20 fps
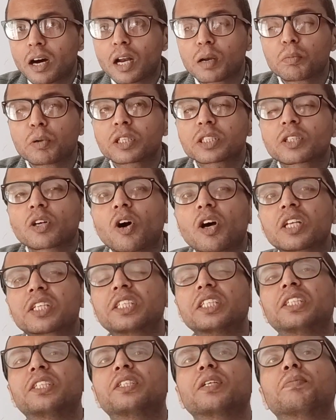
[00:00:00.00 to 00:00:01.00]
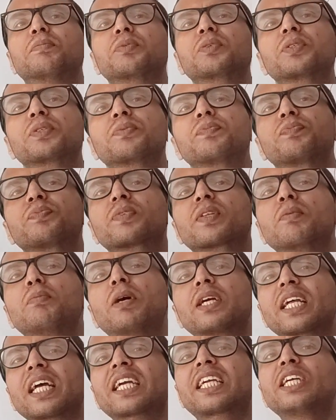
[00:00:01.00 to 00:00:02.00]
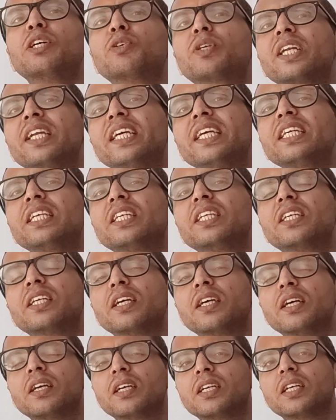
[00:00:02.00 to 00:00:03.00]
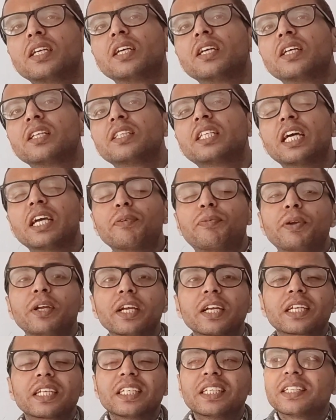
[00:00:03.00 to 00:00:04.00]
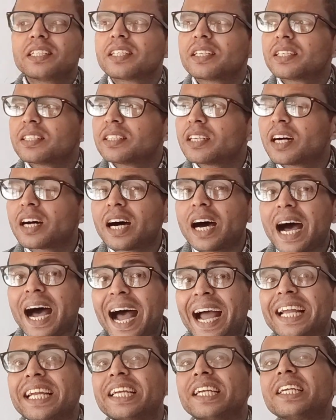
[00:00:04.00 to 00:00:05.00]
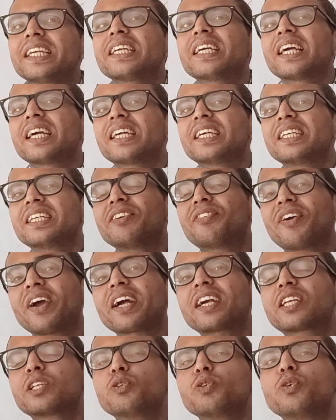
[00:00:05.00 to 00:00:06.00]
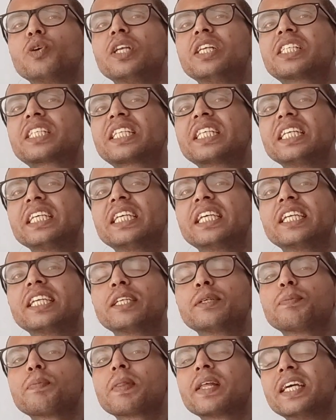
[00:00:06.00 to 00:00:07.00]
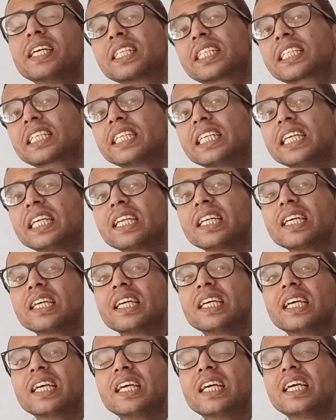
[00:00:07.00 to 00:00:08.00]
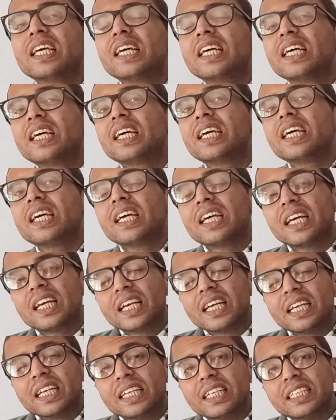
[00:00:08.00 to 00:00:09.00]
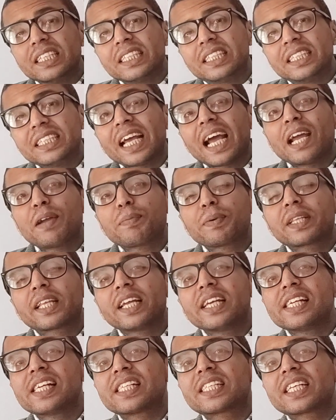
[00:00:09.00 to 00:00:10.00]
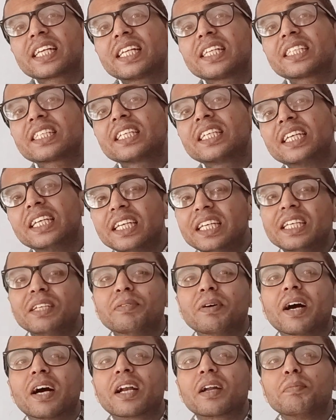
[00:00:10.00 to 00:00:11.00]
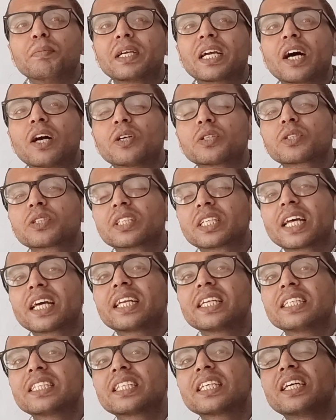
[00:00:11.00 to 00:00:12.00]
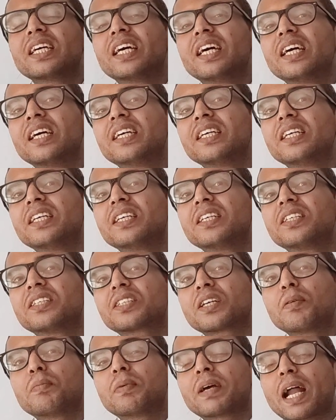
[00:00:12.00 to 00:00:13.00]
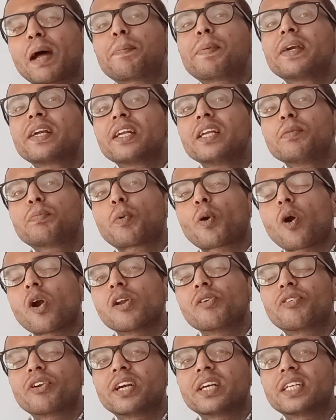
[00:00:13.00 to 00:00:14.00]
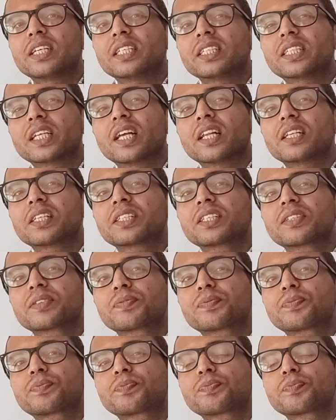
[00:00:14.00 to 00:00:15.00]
almost all systems, but acutely the high effect you will see in skin, in GI epithelial cells, in liver, because there is some rapidly proliferating cells.